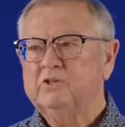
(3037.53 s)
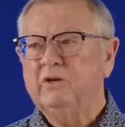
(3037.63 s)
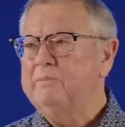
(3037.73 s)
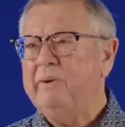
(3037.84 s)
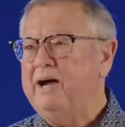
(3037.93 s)
It's
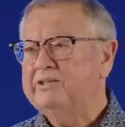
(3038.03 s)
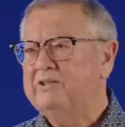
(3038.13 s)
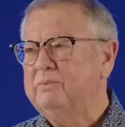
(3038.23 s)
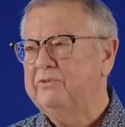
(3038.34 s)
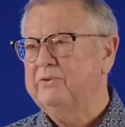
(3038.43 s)
only
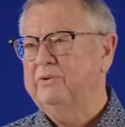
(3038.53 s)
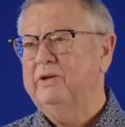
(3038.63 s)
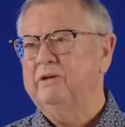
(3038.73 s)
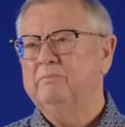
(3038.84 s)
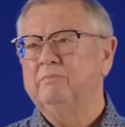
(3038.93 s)
possible through
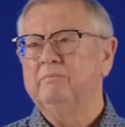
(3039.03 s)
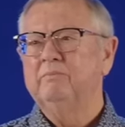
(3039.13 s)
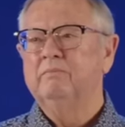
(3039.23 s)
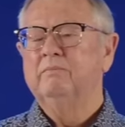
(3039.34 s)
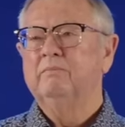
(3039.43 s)
Him.
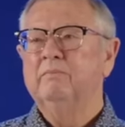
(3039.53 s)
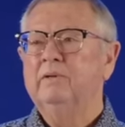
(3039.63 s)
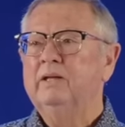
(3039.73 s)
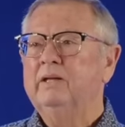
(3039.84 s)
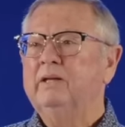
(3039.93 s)

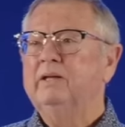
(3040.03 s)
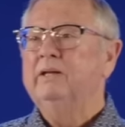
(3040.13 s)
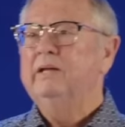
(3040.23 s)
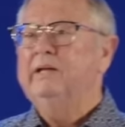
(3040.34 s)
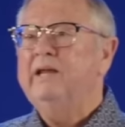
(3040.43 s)

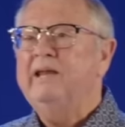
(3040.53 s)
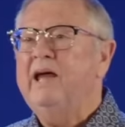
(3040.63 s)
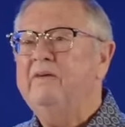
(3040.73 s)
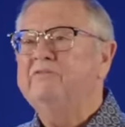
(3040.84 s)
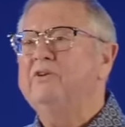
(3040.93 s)
He didn't
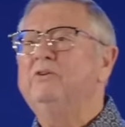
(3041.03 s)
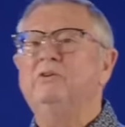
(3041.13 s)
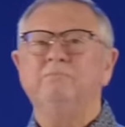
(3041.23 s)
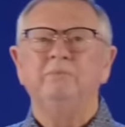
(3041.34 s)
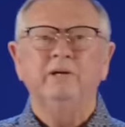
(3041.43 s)
have to
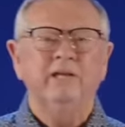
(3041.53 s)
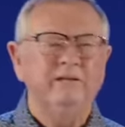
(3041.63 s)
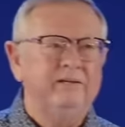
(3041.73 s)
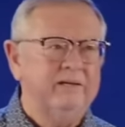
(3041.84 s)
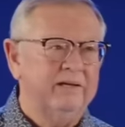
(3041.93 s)
do it, but
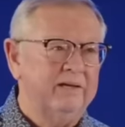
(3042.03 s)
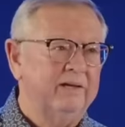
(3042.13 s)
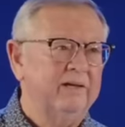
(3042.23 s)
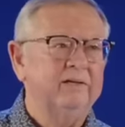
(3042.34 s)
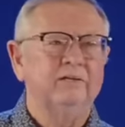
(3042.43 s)
He did.